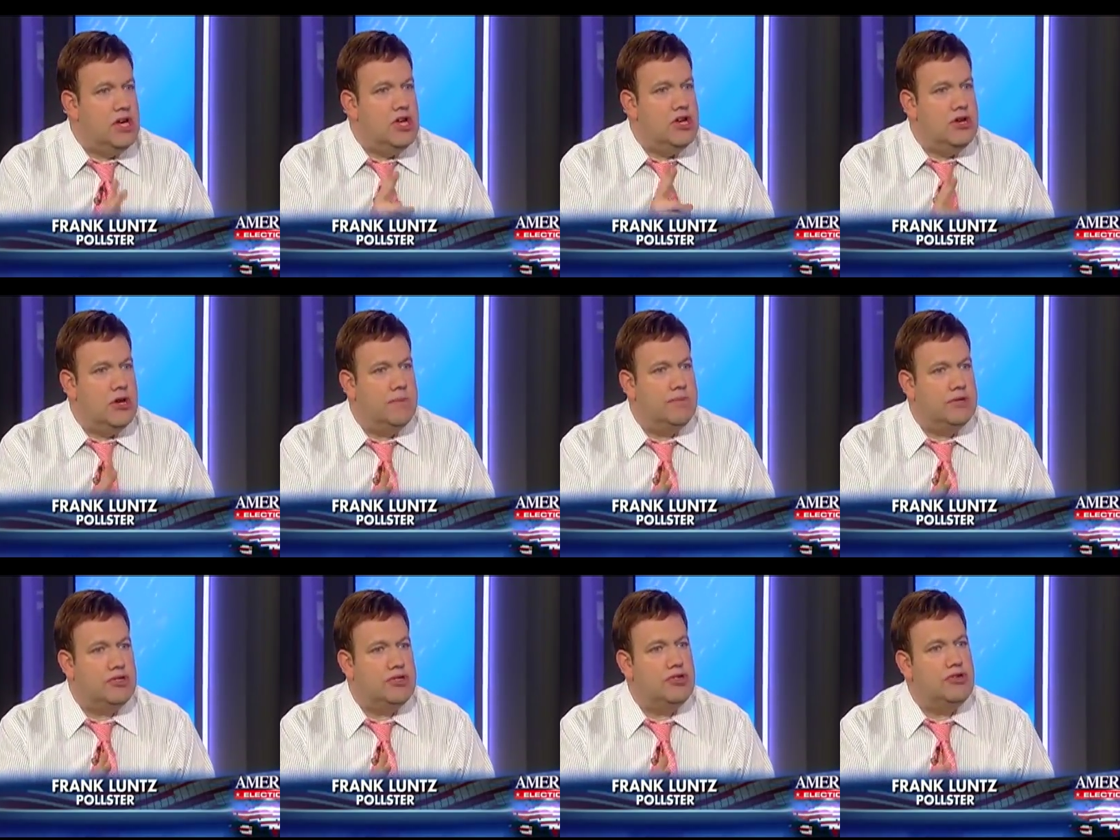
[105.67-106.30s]

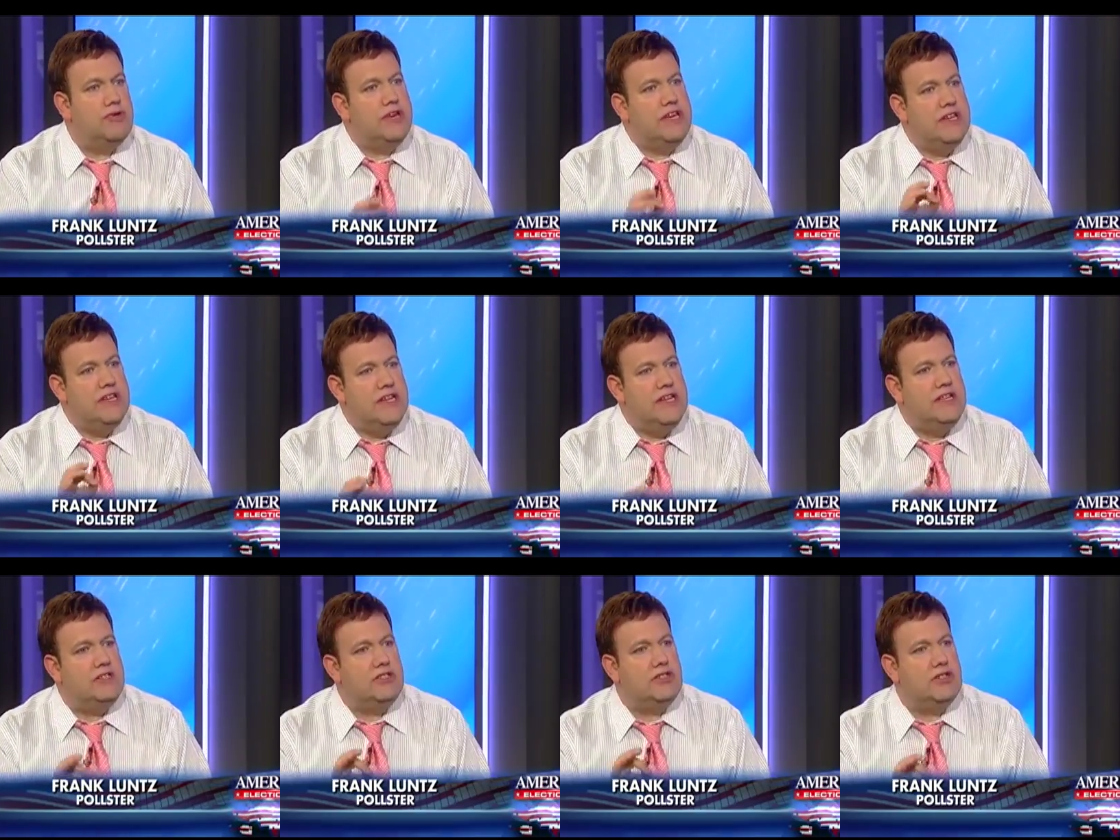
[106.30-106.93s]
Number 2, he
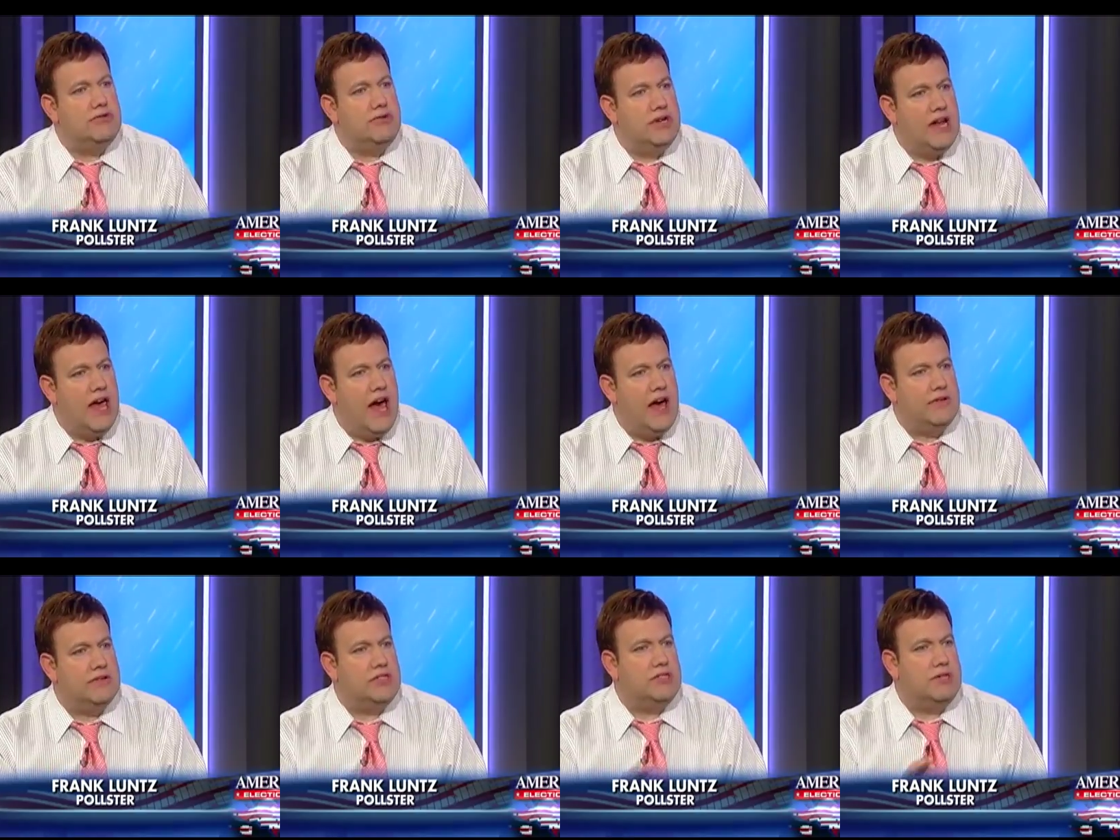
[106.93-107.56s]
needs to
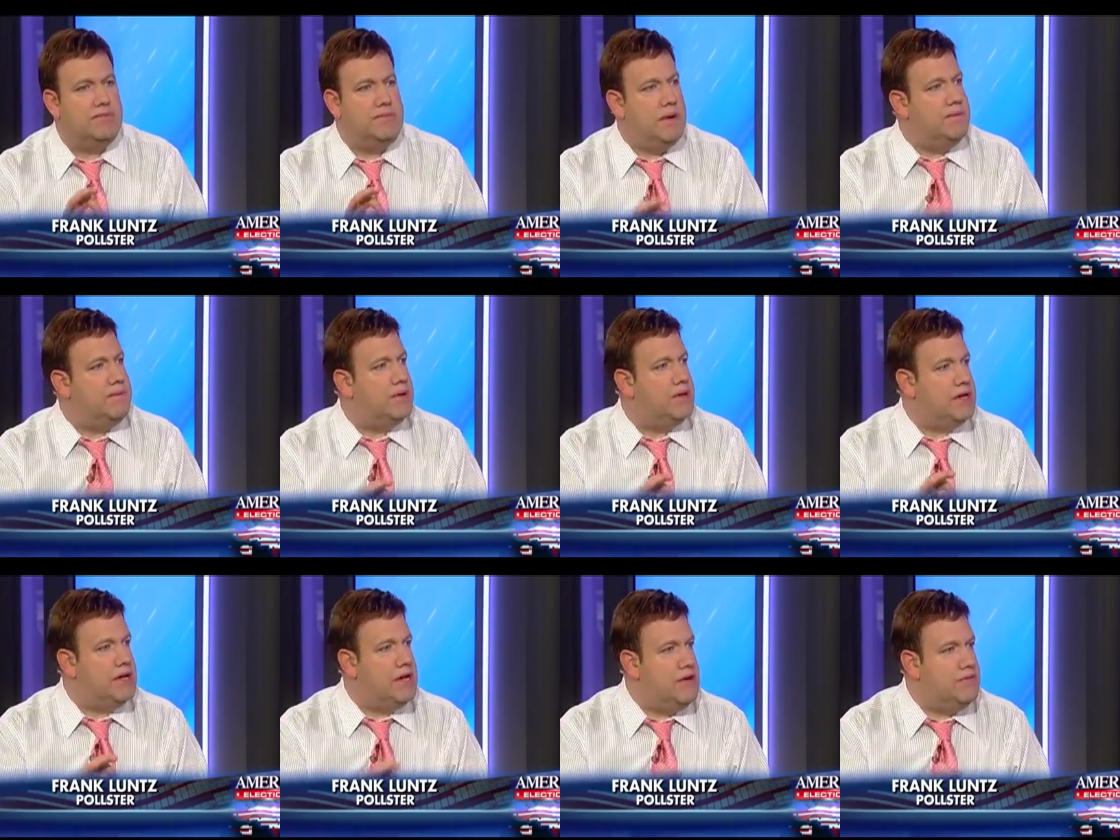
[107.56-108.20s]
announce the people
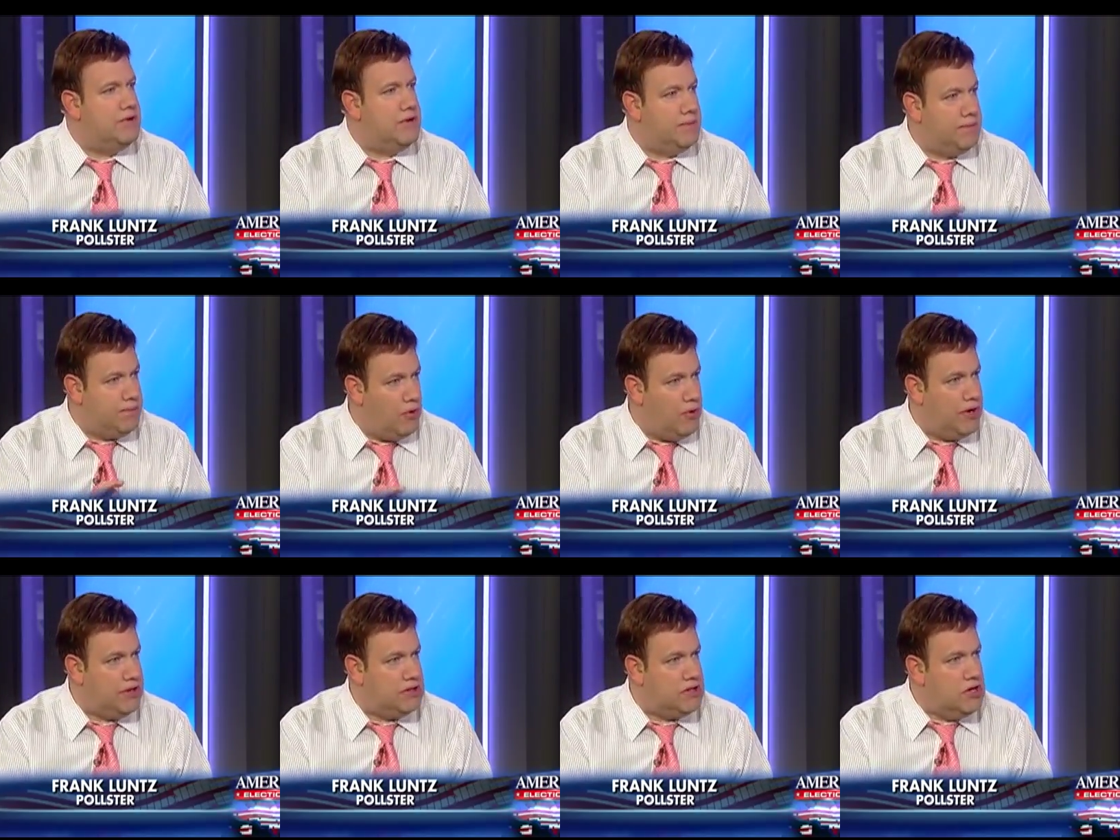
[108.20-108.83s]
that he would
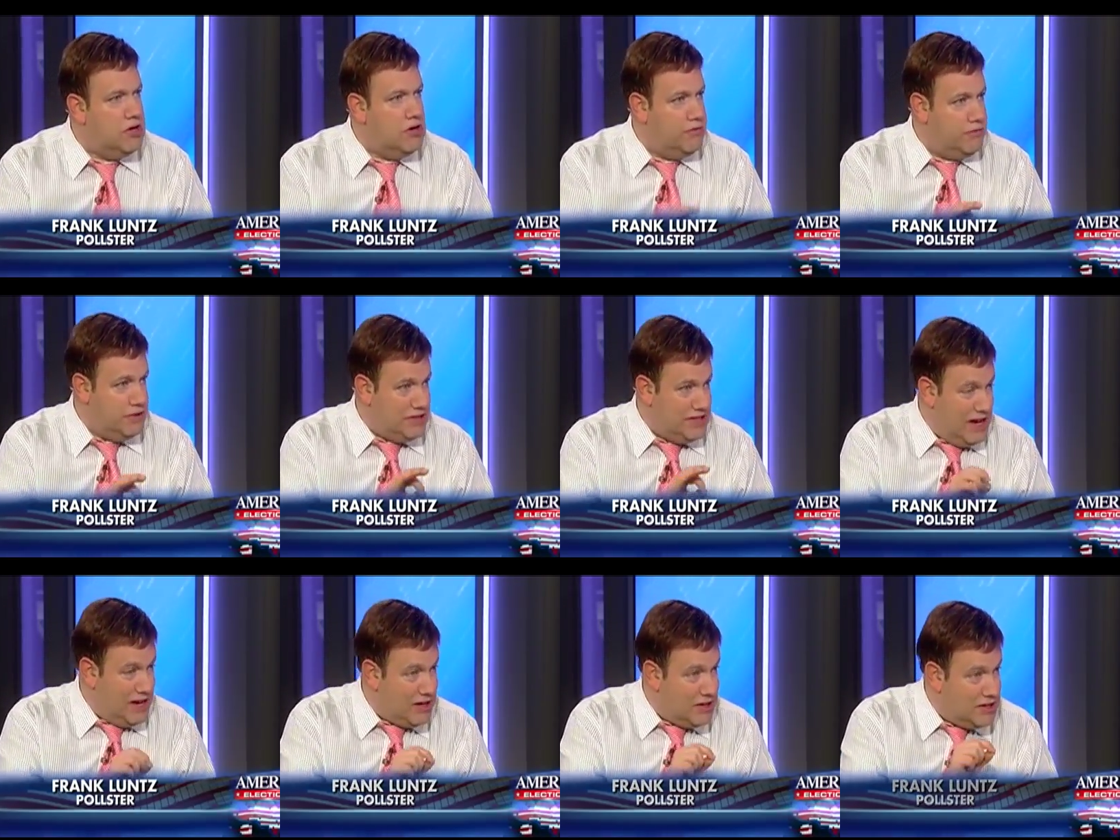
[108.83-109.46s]
appoint for
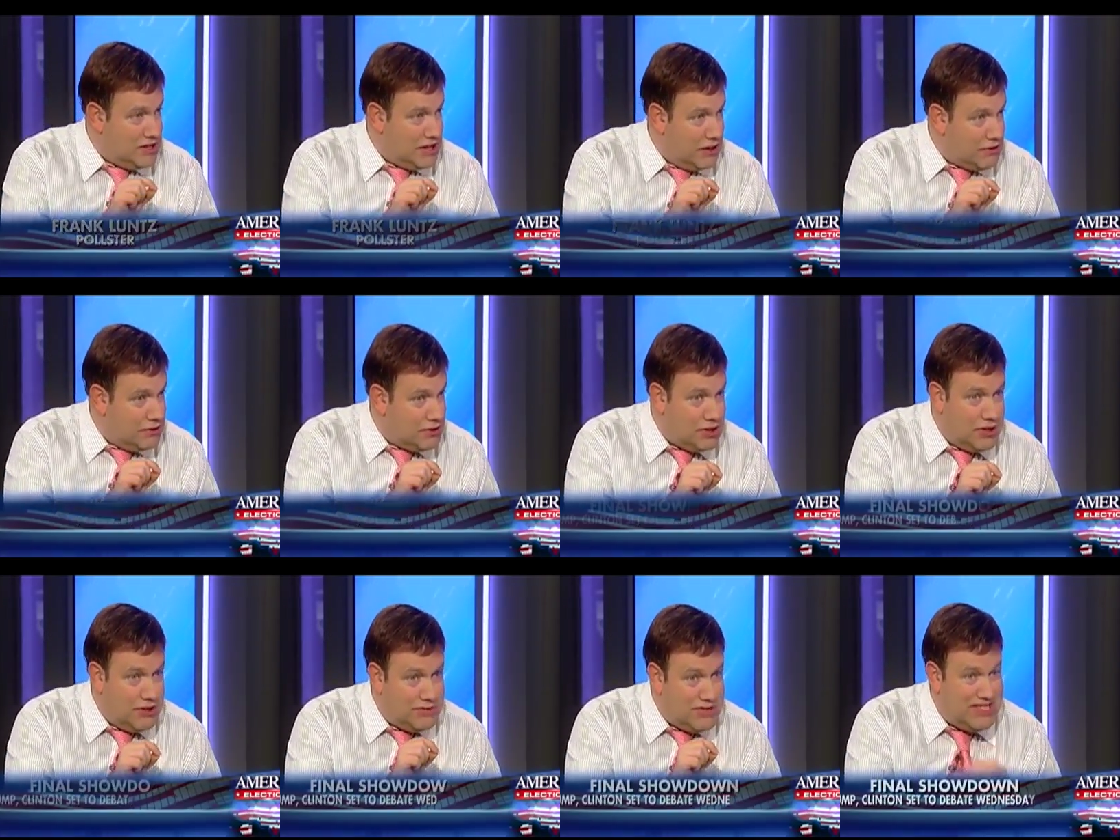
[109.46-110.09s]

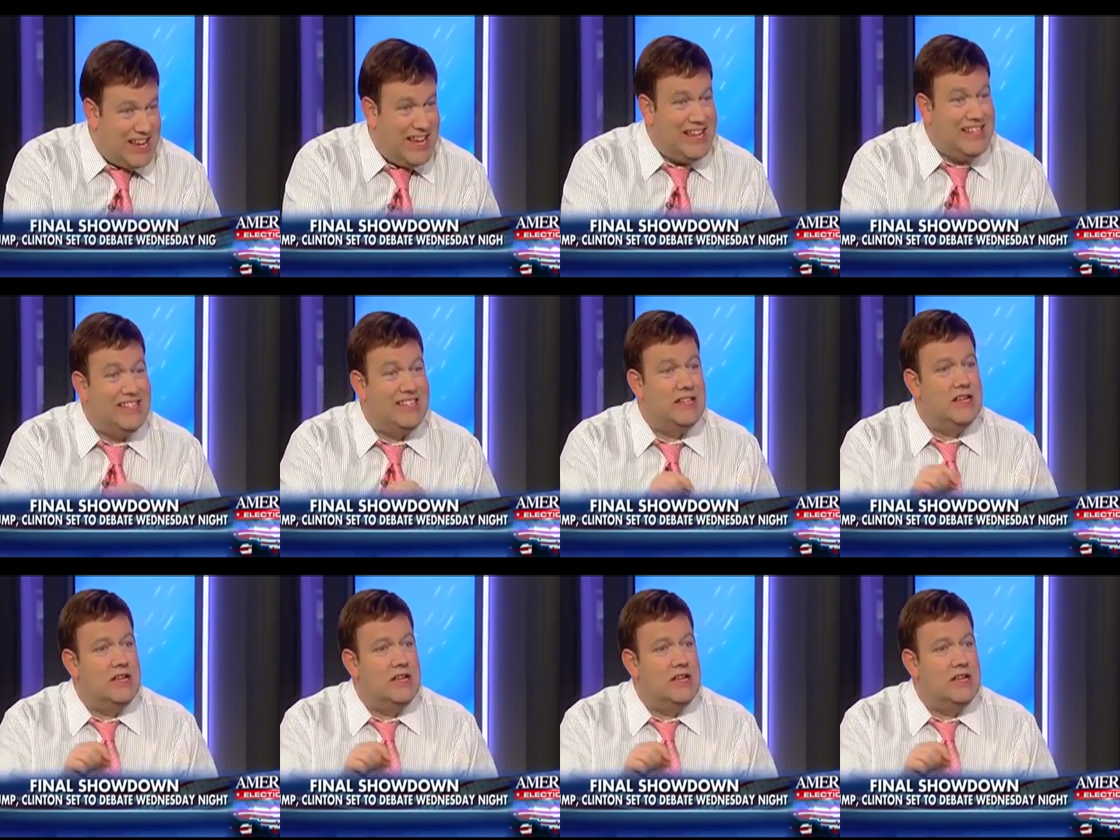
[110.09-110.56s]
Secretary of State,